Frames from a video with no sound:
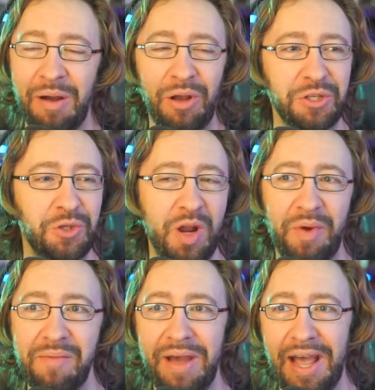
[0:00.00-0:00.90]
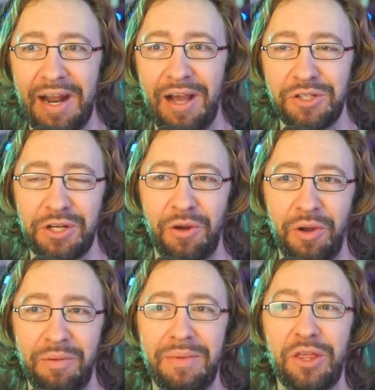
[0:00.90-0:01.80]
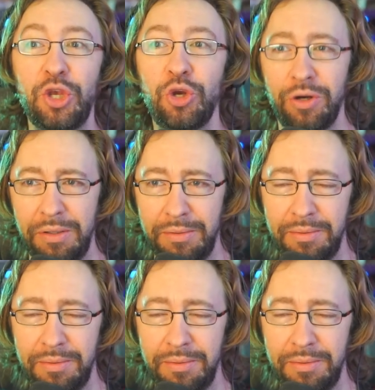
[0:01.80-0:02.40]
I'm also joined by Matt. How's it going, Matthew?